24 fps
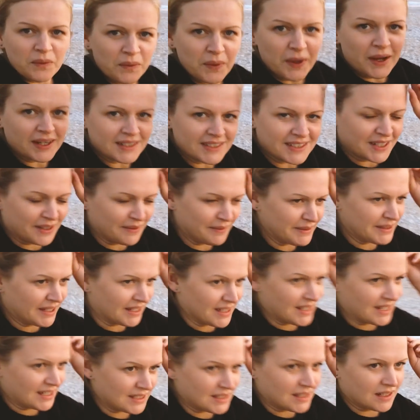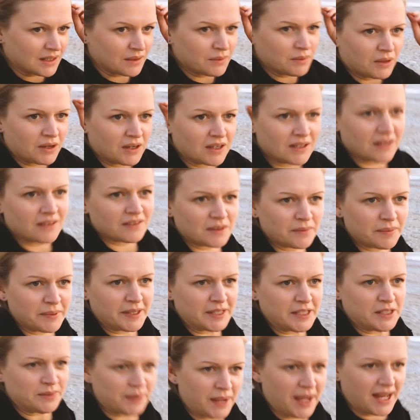We're done with our nice little walk along the
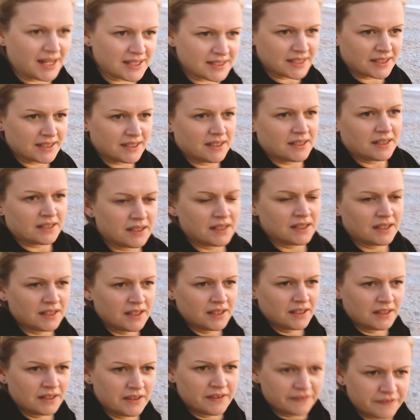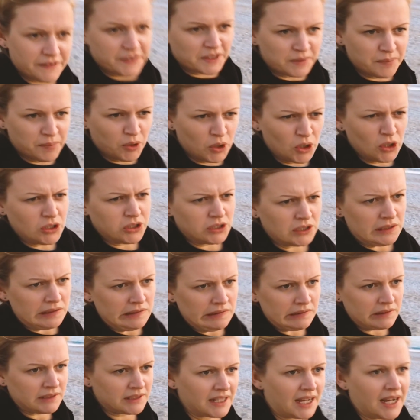beach. We're heading for the
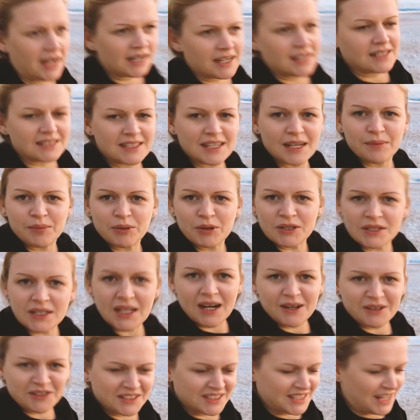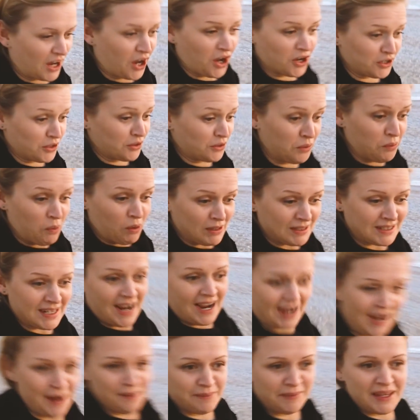bus. Yeah, I can see a bus there. I can say I don't know what
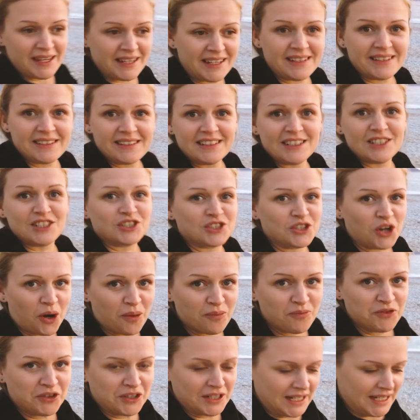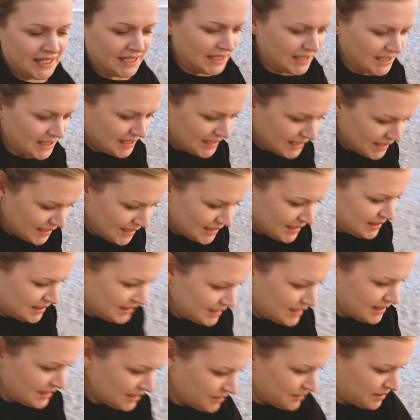time they stop running.
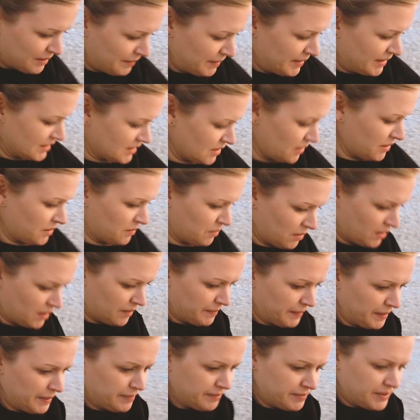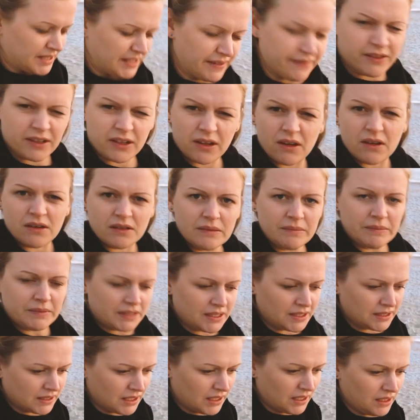I don't. I mean, it's only what I mean, seven o'clock, something
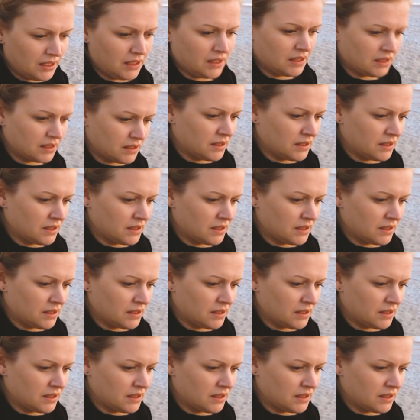like that.